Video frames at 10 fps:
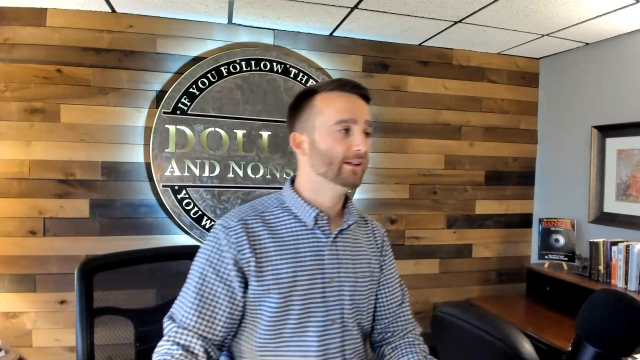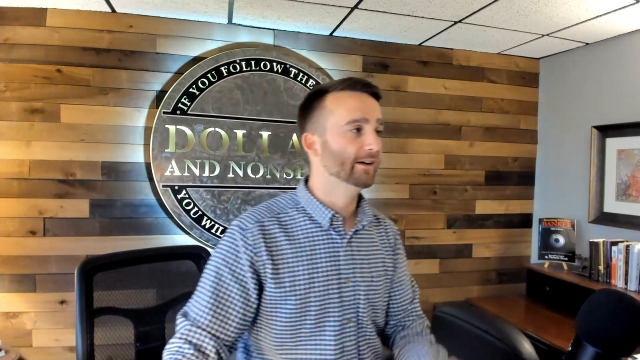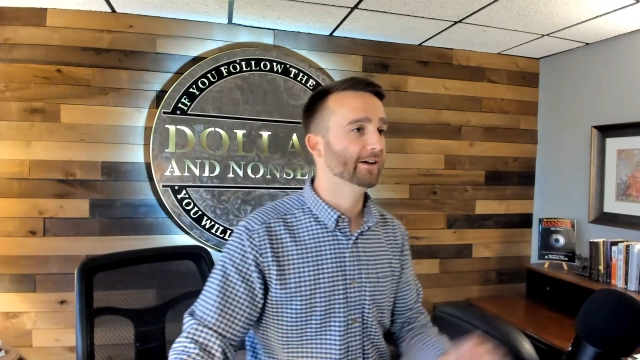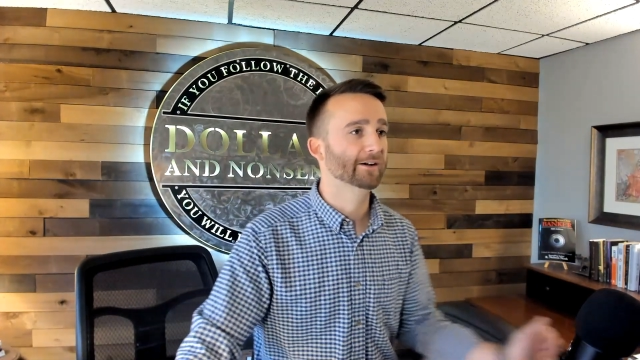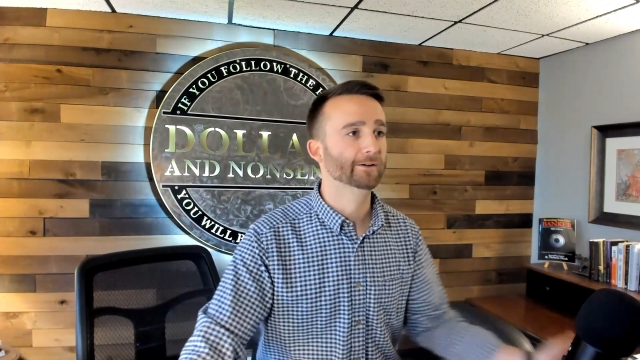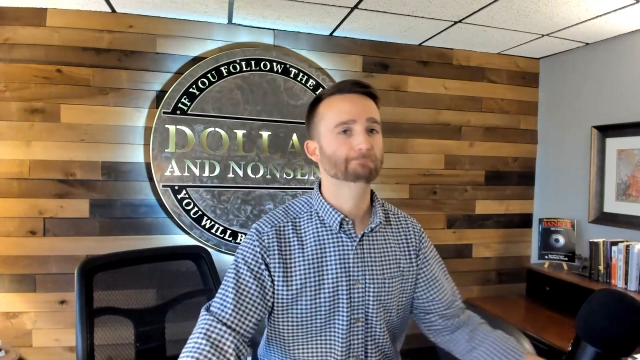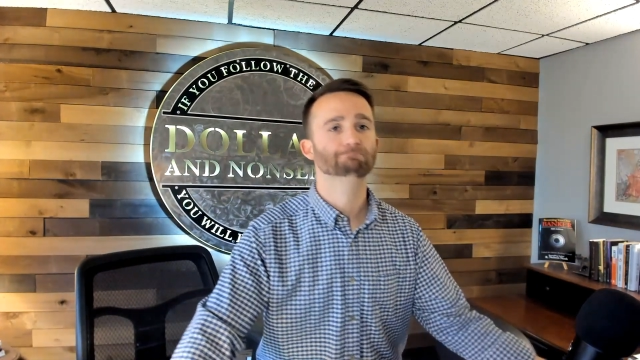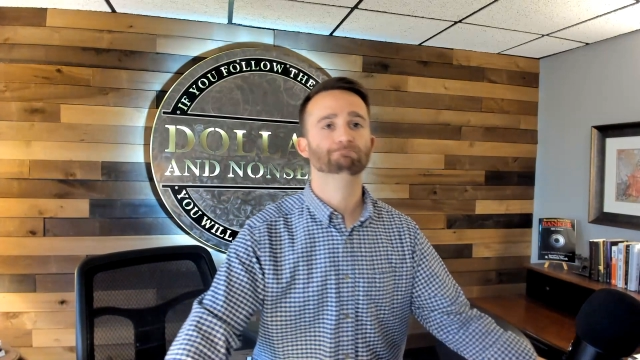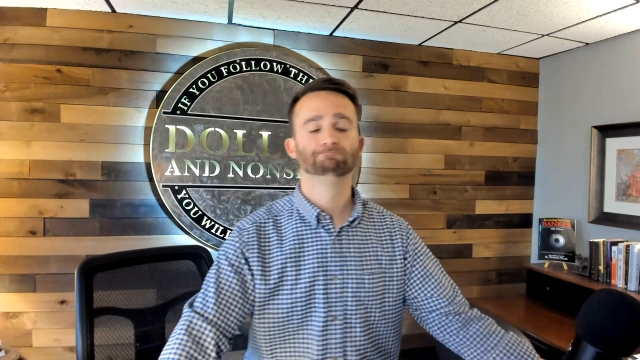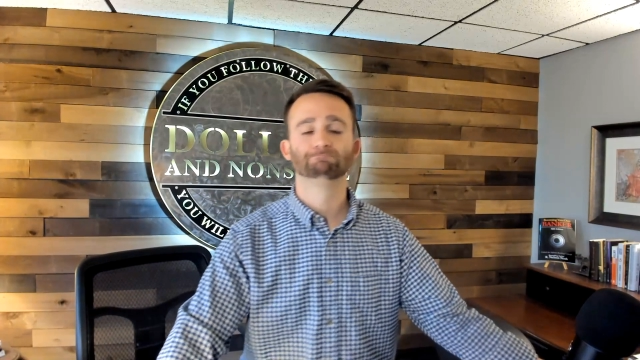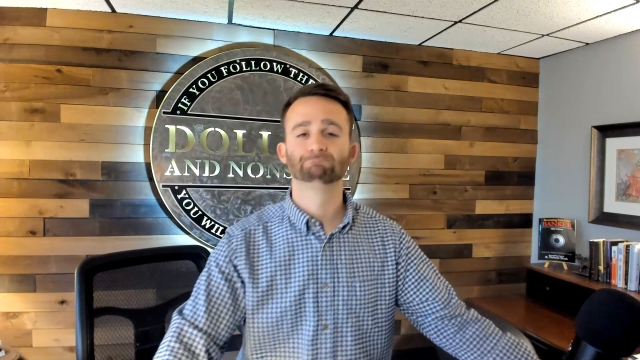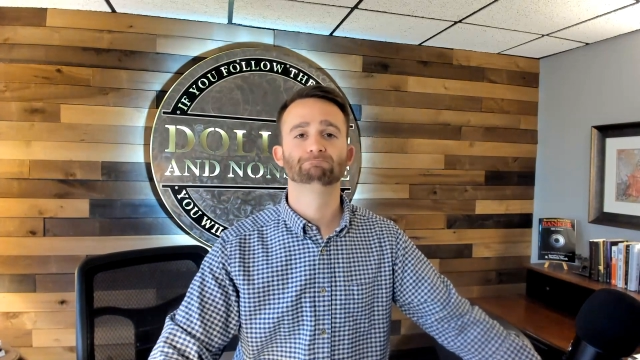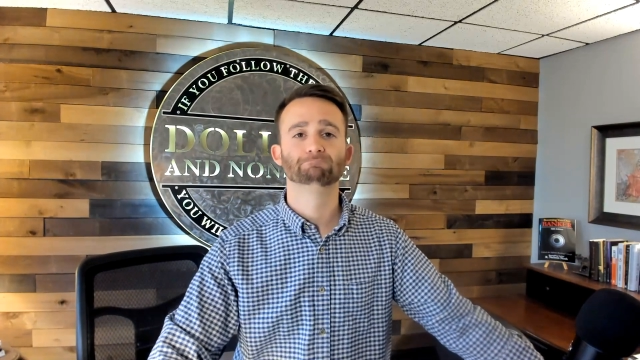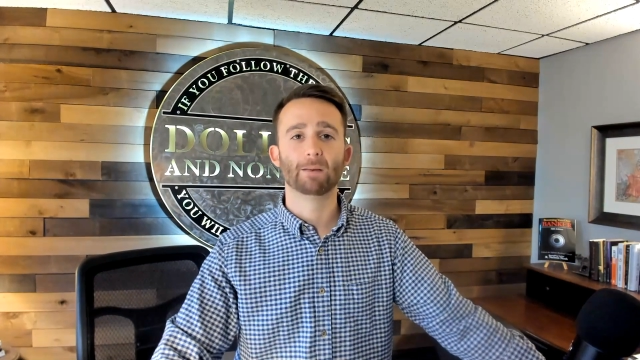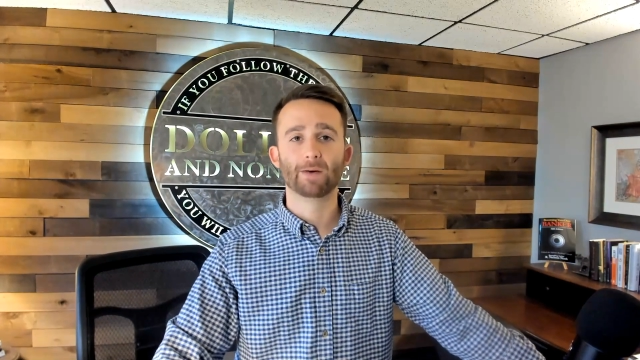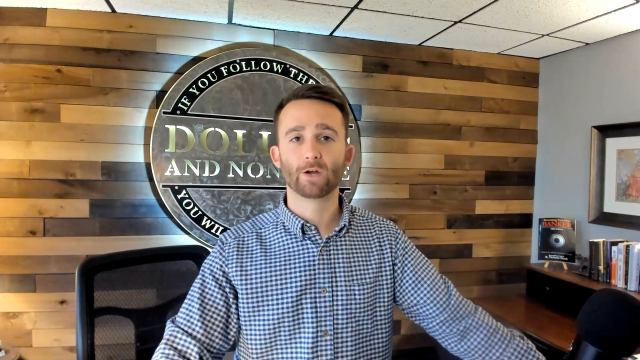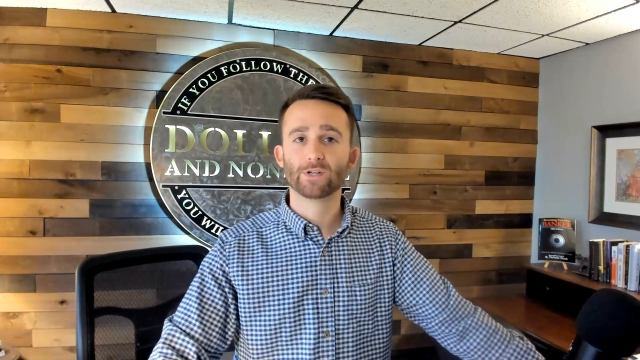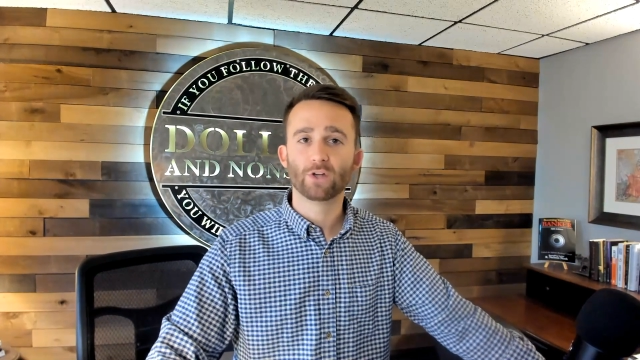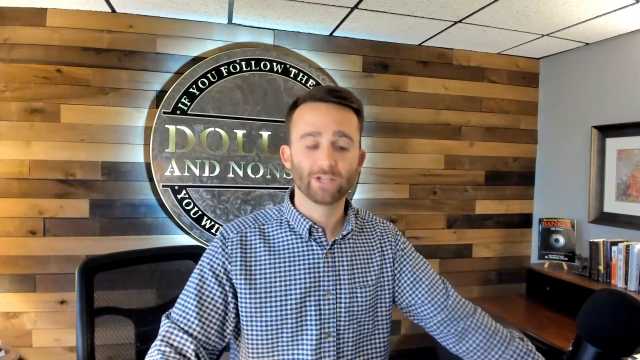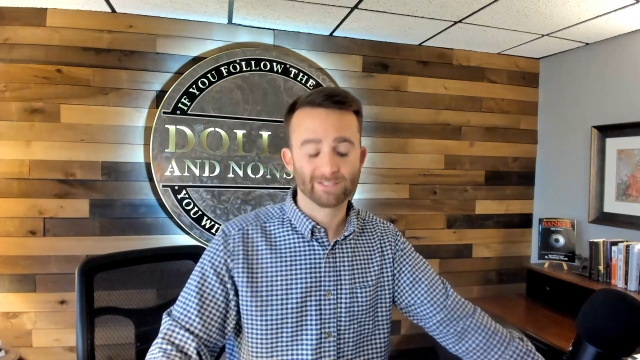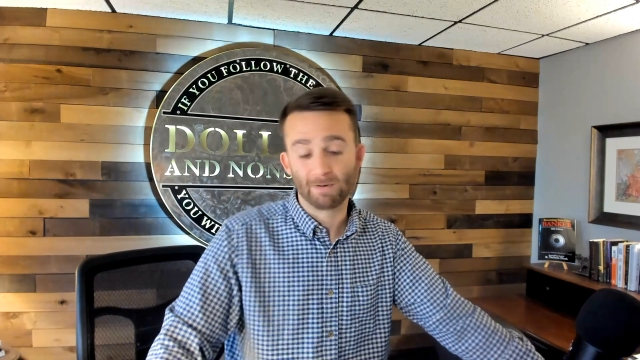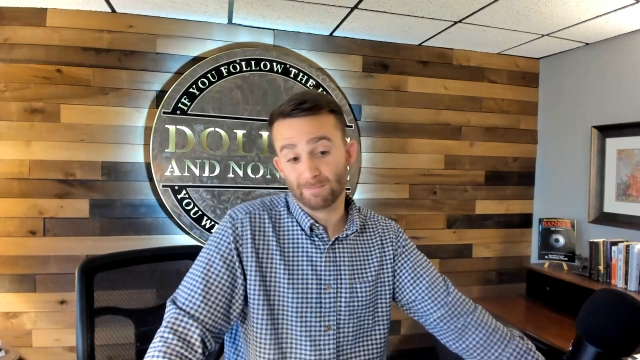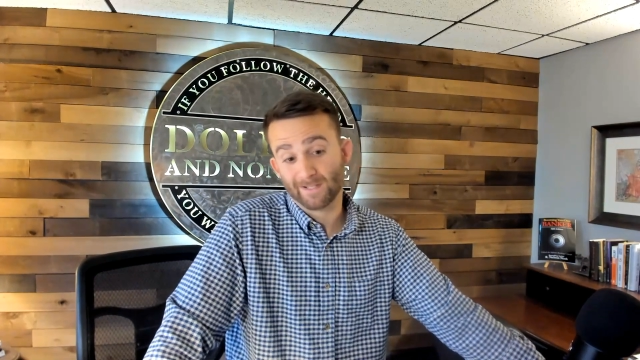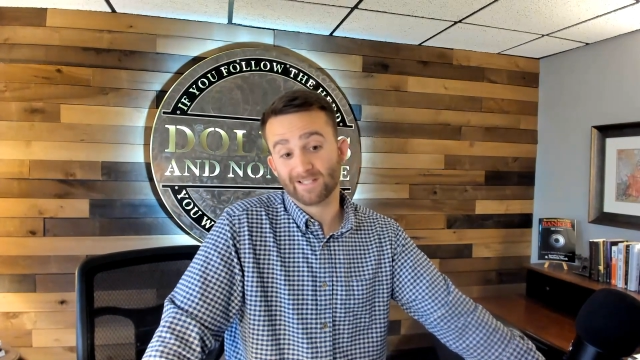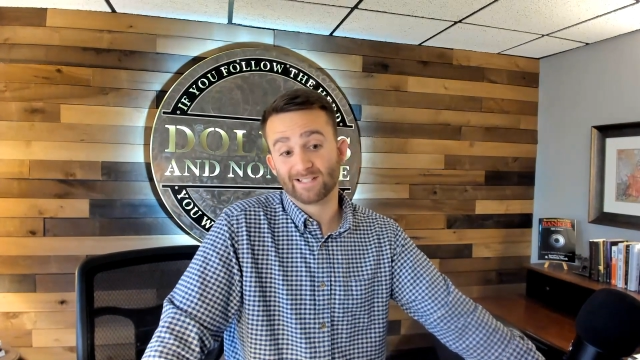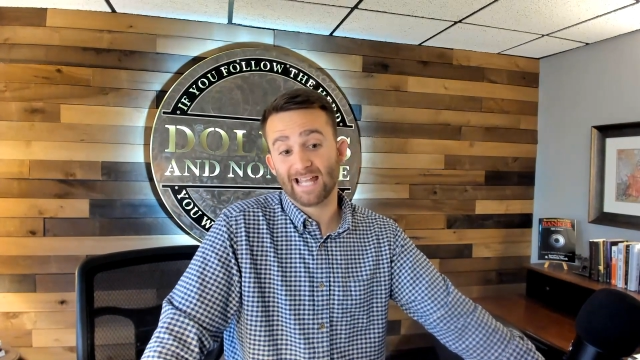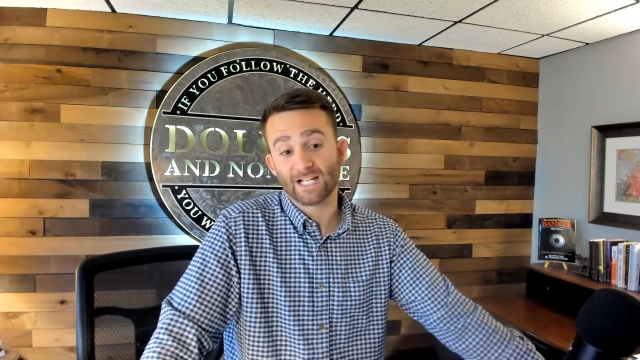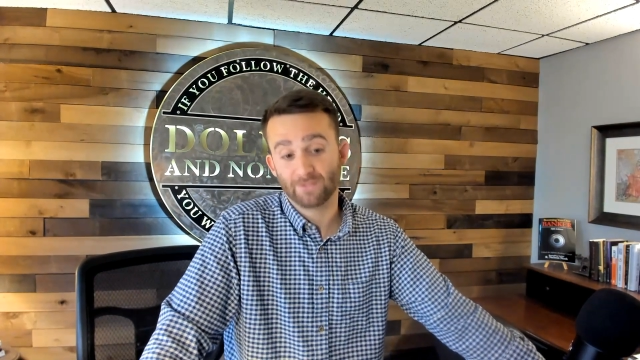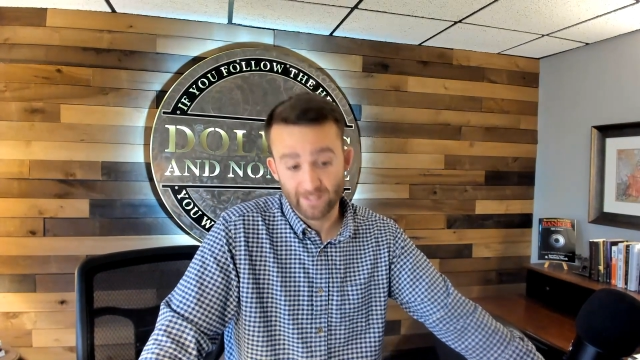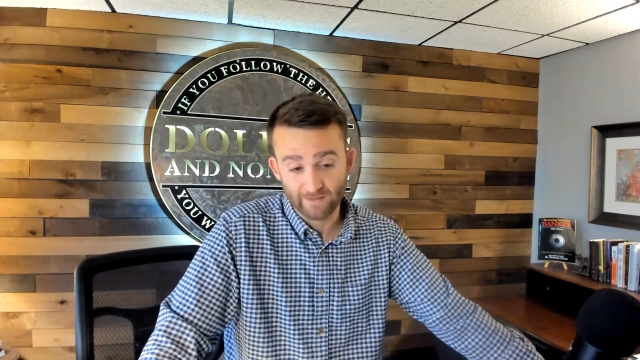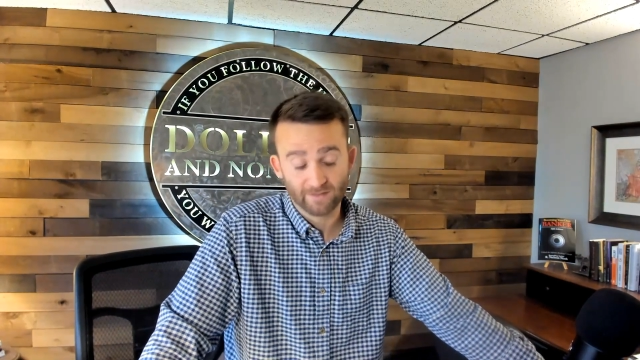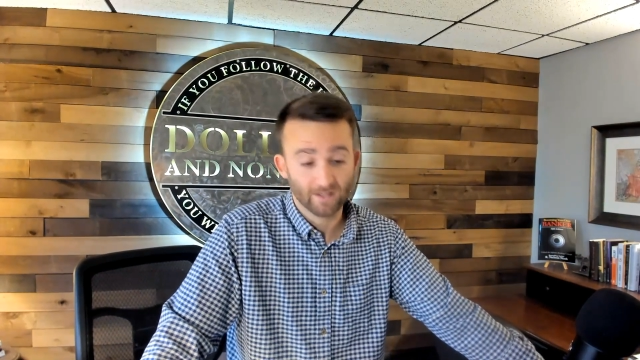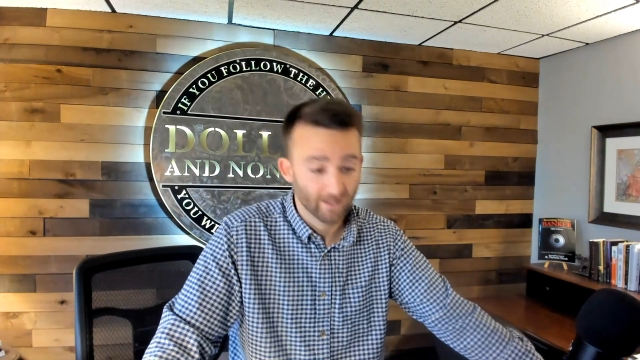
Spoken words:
a better result, especially because it's tax-free,